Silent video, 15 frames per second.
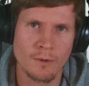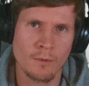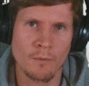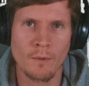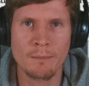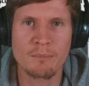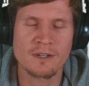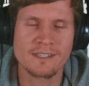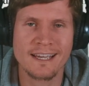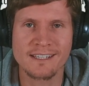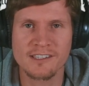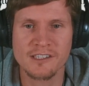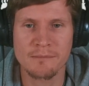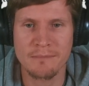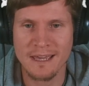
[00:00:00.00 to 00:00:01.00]
what
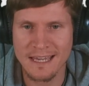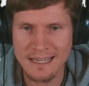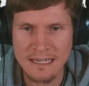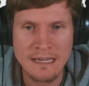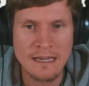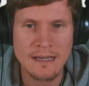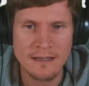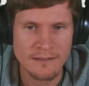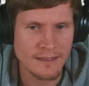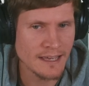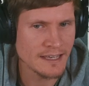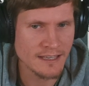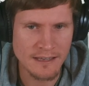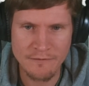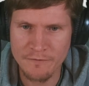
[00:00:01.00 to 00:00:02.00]
pertains to me,
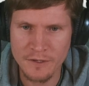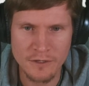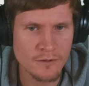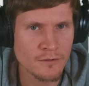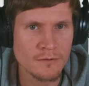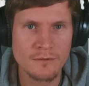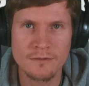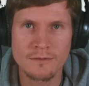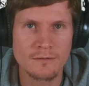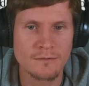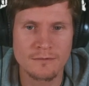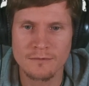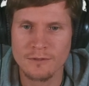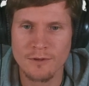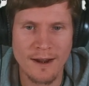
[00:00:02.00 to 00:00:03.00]
they give you
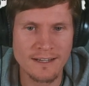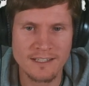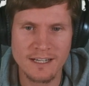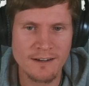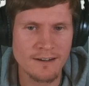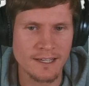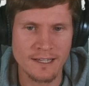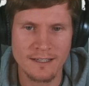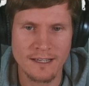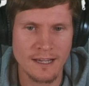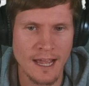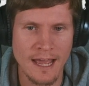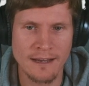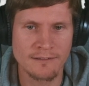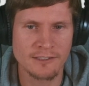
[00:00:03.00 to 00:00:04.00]
criteria
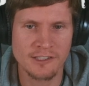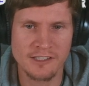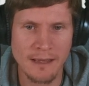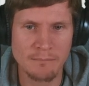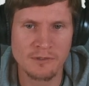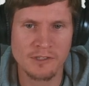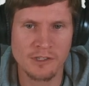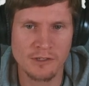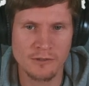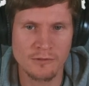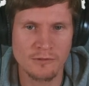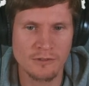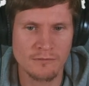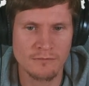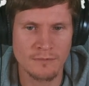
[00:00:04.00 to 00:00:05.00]
and steps
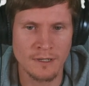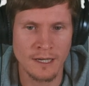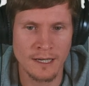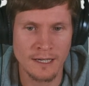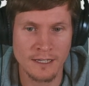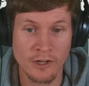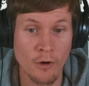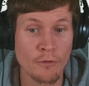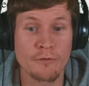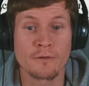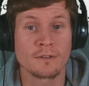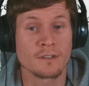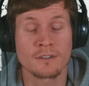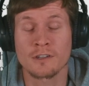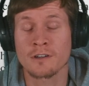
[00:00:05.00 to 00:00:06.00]
to uh, go
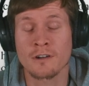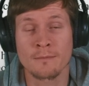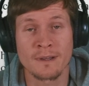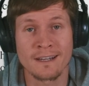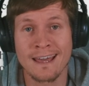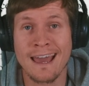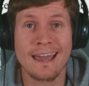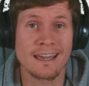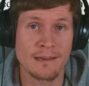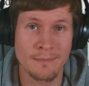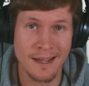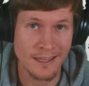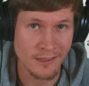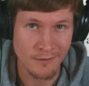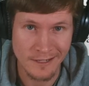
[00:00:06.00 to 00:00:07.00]
through to determine, hey,
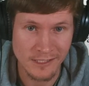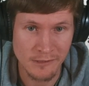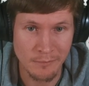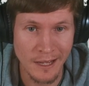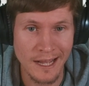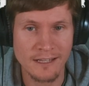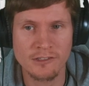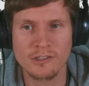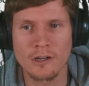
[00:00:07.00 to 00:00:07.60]
am I in the right spot?